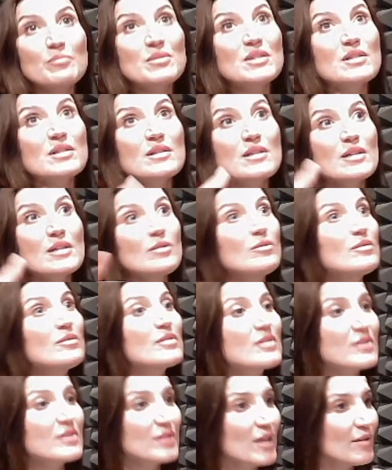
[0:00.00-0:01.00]
still
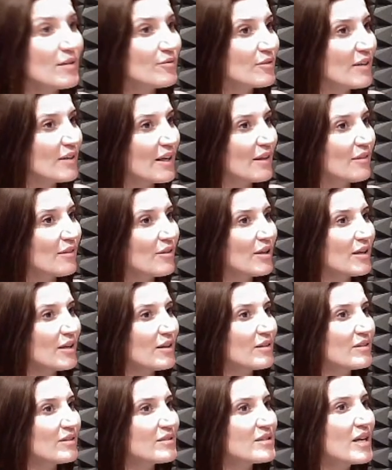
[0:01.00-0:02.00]
discovering
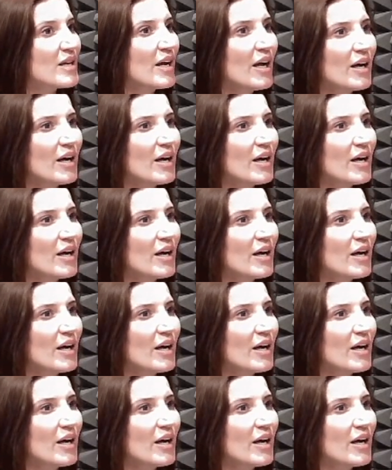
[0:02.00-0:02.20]
things,